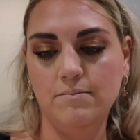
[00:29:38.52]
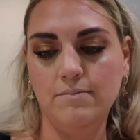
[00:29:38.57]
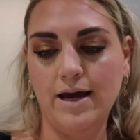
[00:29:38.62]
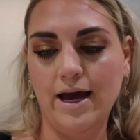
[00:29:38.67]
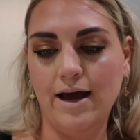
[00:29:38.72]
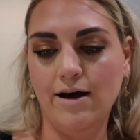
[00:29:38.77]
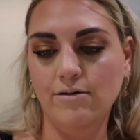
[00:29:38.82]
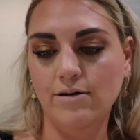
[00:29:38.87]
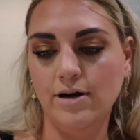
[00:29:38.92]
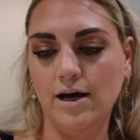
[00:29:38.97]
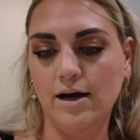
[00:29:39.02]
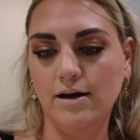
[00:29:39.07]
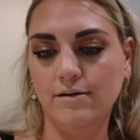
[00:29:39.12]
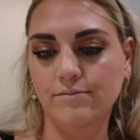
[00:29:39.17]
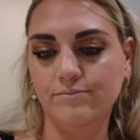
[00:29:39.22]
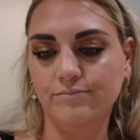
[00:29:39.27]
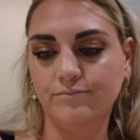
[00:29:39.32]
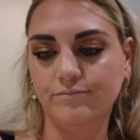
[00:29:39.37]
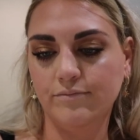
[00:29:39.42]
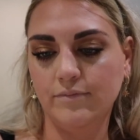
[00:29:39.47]

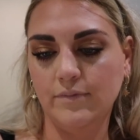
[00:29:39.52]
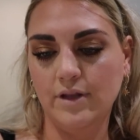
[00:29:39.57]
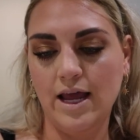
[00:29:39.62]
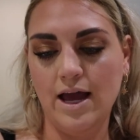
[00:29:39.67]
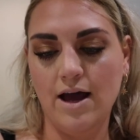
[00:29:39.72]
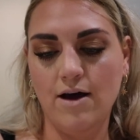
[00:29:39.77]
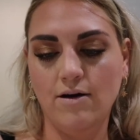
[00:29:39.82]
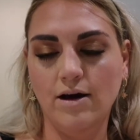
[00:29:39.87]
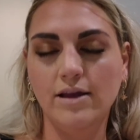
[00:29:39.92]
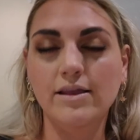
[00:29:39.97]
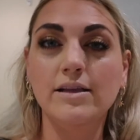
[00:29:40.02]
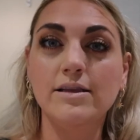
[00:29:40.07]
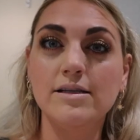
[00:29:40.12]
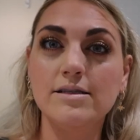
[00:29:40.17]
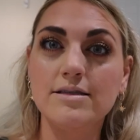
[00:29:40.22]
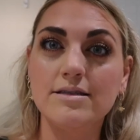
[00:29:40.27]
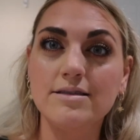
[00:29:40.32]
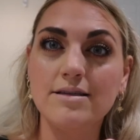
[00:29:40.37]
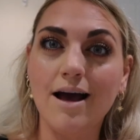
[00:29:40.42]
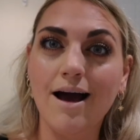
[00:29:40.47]
powder. Now I think
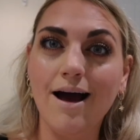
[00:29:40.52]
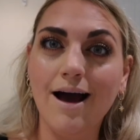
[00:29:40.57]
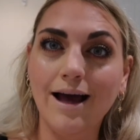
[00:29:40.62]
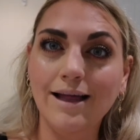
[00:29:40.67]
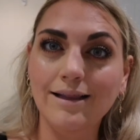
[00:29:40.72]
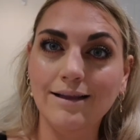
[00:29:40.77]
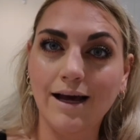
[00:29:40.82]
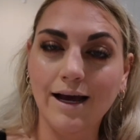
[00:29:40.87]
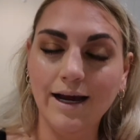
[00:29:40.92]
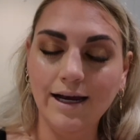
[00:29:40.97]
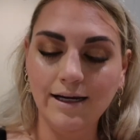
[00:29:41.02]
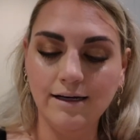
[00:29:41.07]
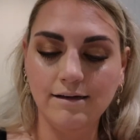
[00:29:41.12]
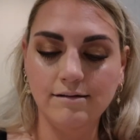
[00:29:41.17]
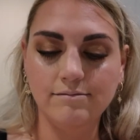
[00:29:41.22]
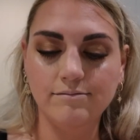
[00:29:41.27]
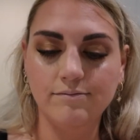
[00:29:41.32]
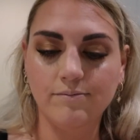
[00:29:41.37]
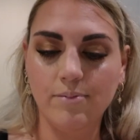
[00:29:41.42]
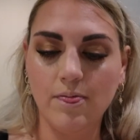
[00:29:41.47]
this is a
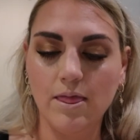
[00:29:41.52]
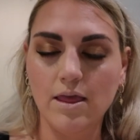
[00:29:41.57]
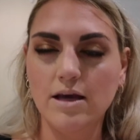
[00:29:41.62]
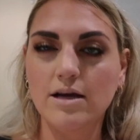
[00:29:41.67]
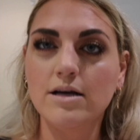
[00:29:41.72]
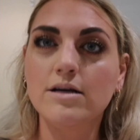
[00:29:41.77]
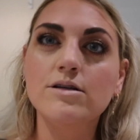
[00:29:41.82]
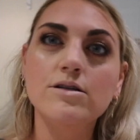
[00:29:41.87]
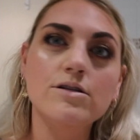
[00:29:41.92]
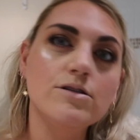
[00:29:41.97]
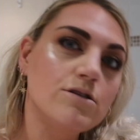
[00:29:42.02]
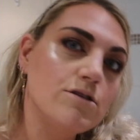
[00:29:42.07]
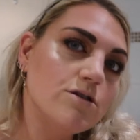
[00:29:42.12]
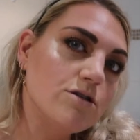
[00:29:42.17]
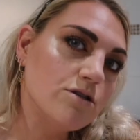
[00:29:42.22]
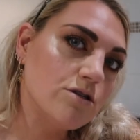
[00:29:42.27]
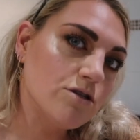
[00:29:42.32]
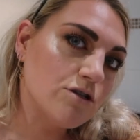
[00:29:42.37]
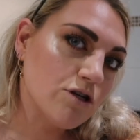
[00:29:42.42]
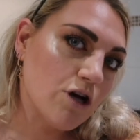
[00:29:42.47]
highlight,
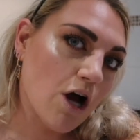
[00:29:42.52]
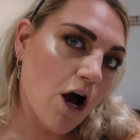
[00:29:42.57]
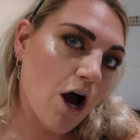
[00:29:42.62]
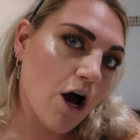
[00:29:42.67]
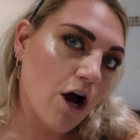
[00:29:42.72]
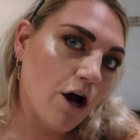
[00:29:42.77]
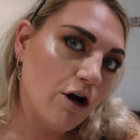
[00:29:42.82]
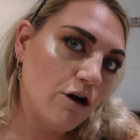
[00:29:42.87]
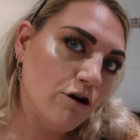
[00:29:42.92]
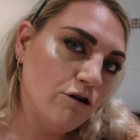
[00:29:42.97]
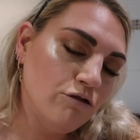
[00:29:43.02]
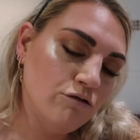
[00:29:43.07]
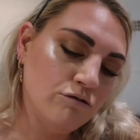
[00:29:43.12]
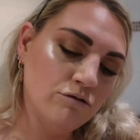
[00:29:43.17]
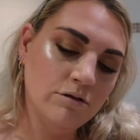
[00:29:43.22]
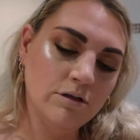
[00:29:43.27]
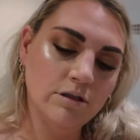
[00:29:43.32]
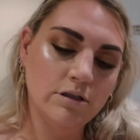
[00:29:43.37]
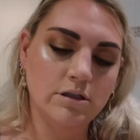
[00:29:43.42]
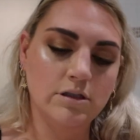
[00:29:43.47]

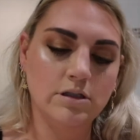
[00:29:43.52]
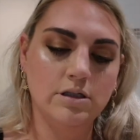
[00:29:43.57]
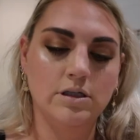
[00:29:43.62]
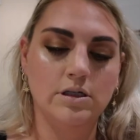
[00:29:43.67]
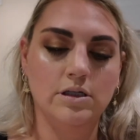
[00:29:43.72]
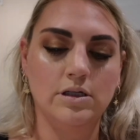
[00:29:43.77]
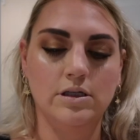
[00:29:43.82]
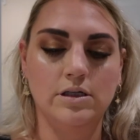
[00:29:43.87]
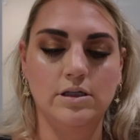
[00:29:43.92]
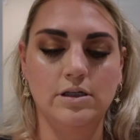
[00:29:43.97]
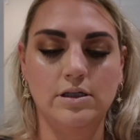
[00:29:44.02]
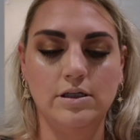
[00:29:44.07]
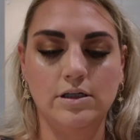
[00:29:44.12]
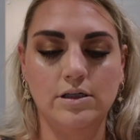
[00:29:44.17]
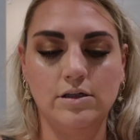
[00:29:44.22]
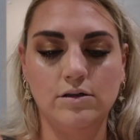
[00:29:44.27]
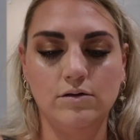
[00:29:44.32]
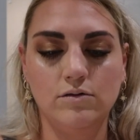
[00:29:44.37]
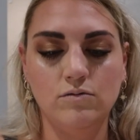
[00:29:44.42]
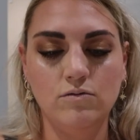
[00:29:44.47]
so
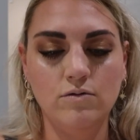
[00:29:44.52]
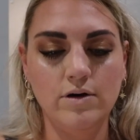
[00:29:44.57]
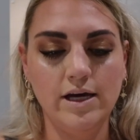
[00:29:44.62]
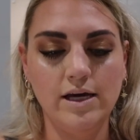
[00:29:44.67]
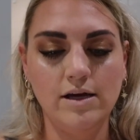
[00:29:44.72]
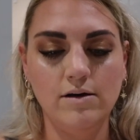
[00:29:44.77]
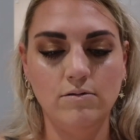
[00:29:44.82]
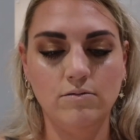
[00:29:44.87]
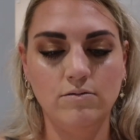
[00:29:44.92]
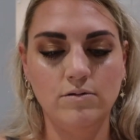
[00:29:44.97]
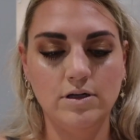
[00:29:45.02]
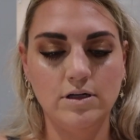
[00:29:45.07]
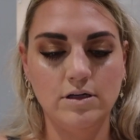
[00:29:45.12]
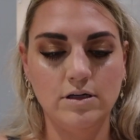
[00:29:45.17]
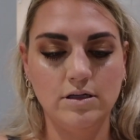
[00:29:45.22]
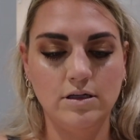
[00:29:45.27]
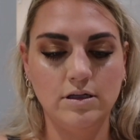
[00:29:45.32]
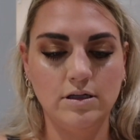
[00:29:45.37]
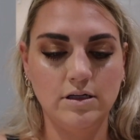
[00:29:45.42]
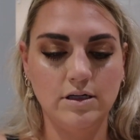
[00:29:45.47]
we
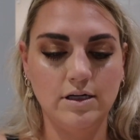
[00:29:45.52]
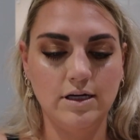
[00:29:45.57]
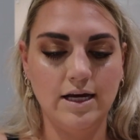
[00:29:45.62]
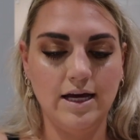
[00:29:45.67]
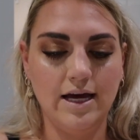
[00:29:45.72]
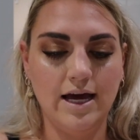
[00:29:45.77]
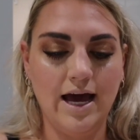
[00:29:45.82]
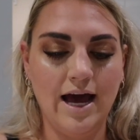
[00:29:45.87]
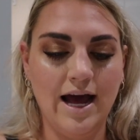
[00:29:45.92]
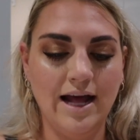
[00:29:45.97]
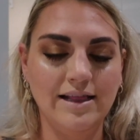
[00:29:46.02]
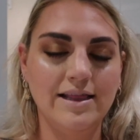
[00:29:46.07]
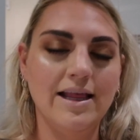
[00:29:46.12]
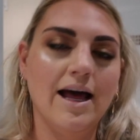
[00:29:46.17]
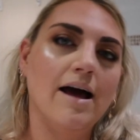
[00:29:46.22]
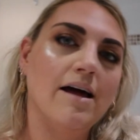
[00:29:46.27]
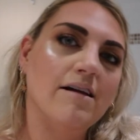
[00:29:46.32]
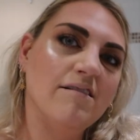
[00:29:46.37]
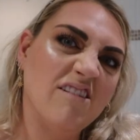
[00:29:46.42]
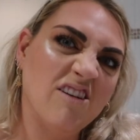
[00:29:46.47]
will add
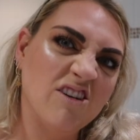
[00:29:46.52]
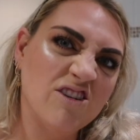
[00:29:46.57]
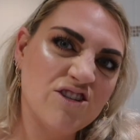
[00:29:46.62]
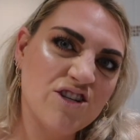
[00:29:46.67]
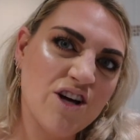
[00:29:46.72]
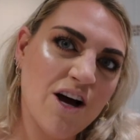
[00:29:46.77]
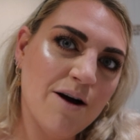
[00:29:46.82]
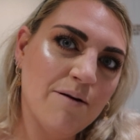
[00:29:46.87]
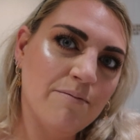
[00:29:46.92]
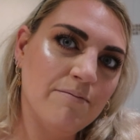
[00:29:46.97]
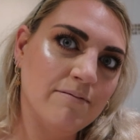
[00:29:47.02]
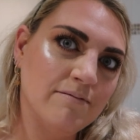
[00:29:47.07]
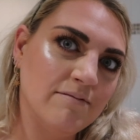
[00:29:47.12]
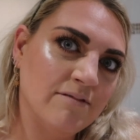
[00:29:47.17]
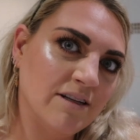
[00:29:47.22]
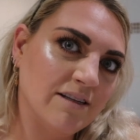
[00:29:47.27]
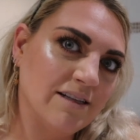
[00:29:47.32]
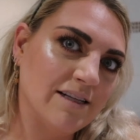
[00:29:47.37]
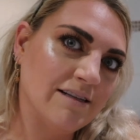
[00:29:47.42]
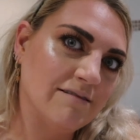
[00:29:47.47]
that on top.
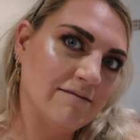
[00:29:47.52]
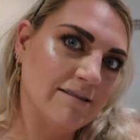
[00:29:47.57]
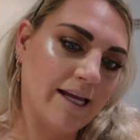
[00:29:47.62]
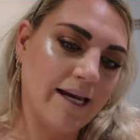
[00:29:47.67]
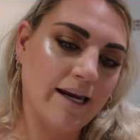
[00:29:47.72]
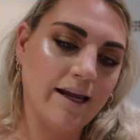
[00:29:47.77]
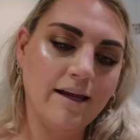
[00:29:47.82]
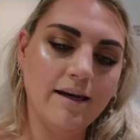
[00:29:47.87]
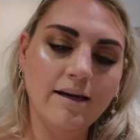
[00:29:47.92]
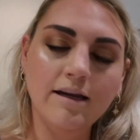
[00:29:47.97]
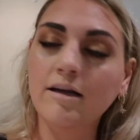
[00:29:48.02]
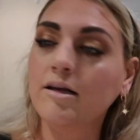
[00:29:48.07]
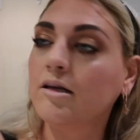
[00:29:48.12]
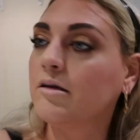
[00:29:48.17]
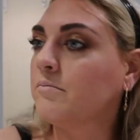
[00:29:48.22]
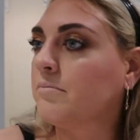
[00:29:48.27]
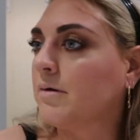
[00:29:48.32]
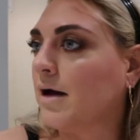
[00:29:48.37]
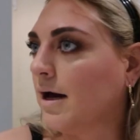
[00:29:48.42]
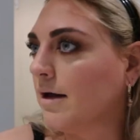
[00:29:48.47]
Not that we need
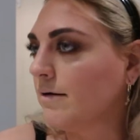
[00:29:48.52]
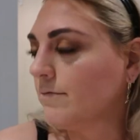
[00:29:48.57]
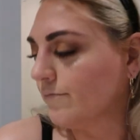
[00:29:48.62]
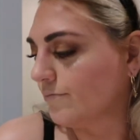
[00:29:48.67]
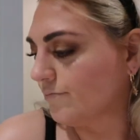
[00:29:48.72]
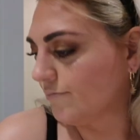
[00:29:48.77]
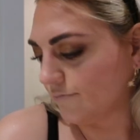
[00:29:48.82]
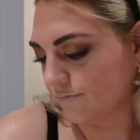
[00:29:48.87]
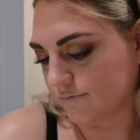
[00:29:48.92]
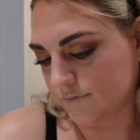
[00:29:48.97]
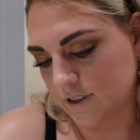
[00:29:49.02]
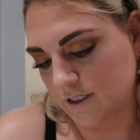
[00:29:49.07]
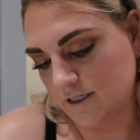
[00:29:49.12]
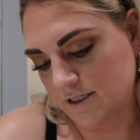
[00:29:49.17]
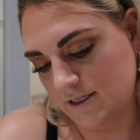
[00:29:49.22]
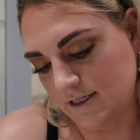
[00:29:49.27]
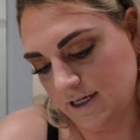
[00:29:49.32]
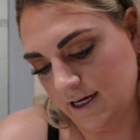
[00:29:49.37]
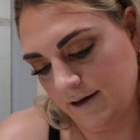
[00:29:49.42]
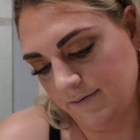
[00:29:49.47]
it, but
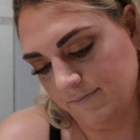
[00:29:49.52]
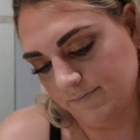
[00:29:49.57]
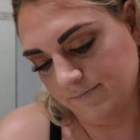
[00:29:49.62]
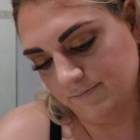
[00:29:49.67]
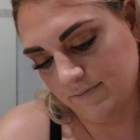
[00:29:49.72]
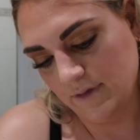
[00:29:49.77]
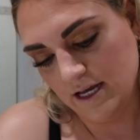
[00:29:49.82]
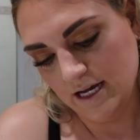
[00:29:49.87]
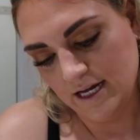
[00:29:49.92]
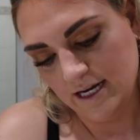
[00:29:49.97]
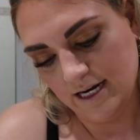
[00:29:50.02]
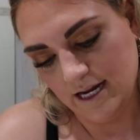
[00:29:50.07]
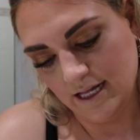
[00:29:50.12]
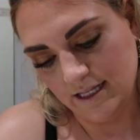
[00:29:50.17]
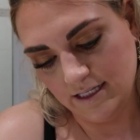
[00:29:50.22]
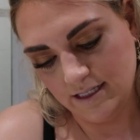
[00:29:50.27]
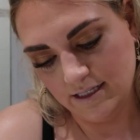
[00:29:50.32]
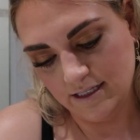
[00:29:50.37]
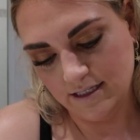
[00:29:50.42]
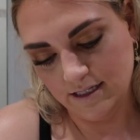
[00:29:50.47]
let's see. Now
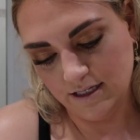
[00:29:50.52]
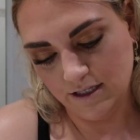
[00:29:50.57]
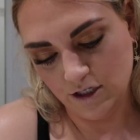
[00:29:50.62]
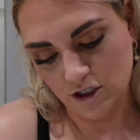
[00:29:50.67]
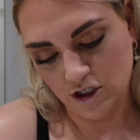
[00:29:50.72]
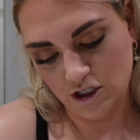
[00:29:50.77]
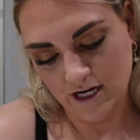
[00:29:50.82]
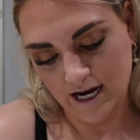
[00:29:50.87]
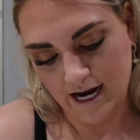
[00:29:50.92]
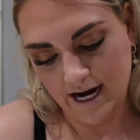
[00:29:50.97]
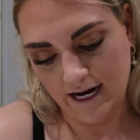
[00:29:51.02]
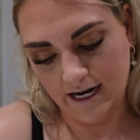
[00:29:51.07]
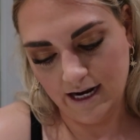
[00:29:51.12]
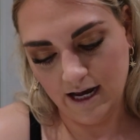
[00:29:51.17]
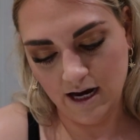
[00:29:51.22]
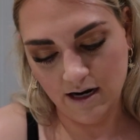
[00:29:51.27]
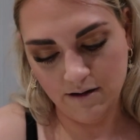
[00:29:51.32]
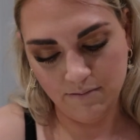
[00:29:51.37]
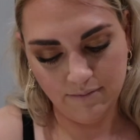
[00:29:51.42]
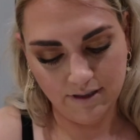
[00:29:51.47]
this is in the
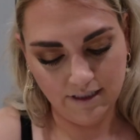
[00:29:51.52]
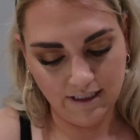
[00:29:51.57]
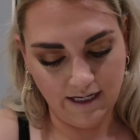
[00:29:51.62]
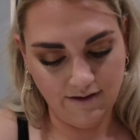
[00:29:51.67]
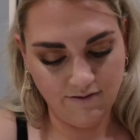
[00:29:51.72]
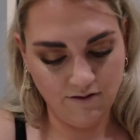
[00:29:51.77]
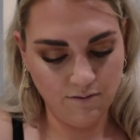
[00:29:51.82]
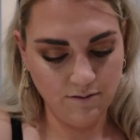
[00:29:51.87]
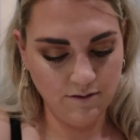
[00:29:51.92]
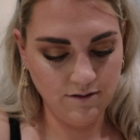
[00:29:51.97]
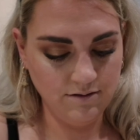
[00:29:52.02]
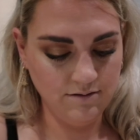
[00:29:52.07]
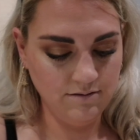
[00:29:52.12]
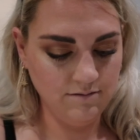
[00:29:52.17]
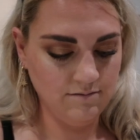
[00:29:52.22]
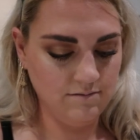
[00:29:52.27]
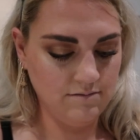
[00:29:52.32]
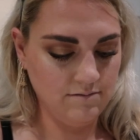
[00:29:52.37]
shade Unbelievable.